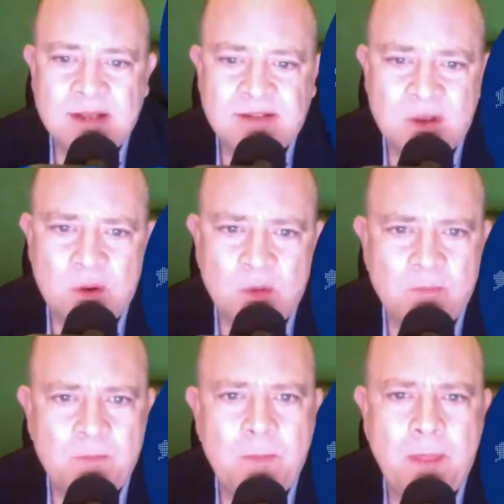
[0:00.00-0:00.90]

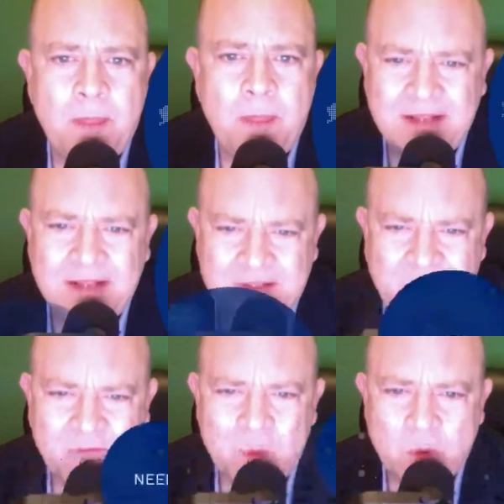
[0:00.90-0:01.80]
So that's
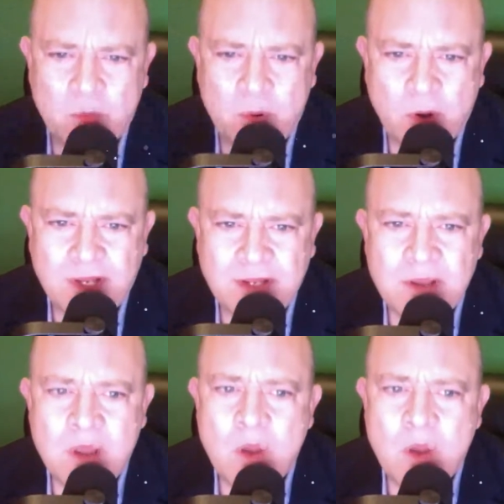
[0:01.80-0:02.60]
the Ford Party.